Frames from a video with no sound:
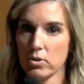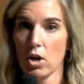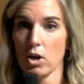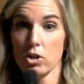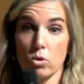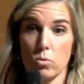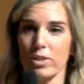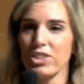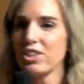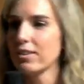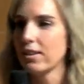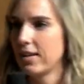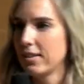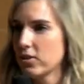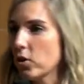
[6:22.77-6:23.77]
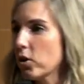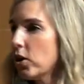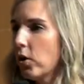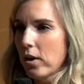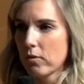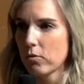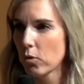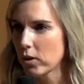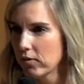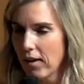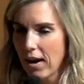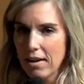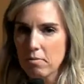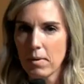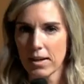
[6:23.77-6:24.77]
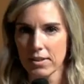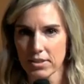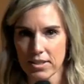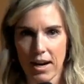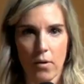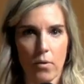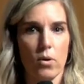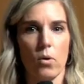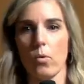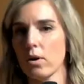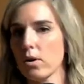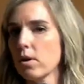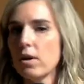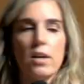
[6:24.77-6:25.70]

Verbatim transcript: switching lanes or going 45 miles an hour or